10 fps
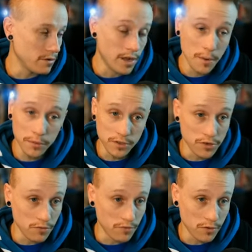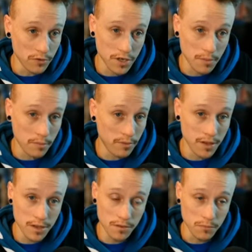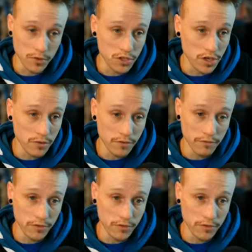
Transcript: Now with this new Photoshop thing with generative